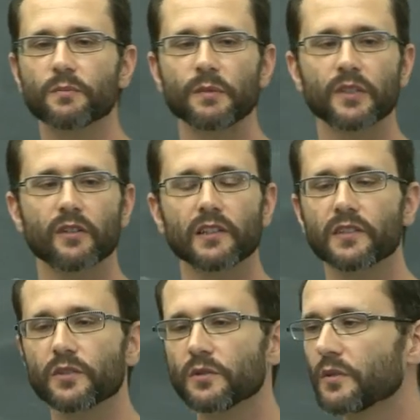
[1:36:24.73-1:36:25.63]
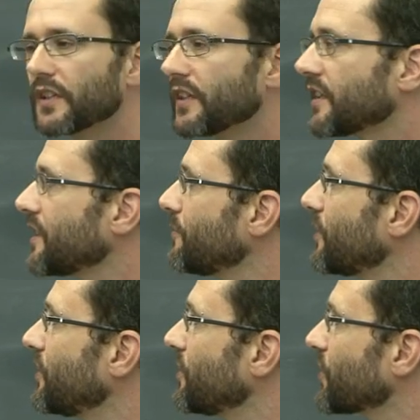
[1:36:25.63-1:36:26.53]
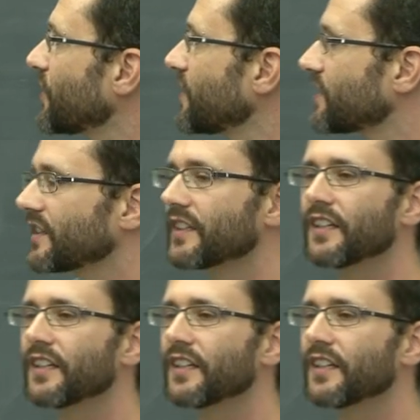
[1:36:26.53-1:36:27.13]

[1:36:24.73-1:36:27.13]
People also even use this